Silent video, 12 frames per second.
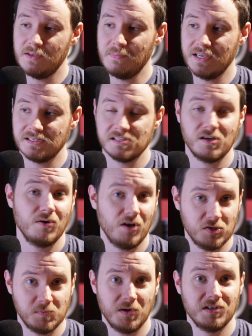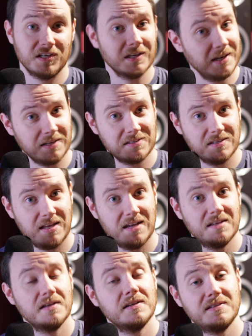It makes its own hotspot and you connect to that
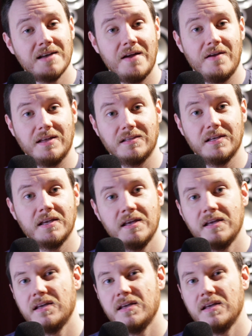directly.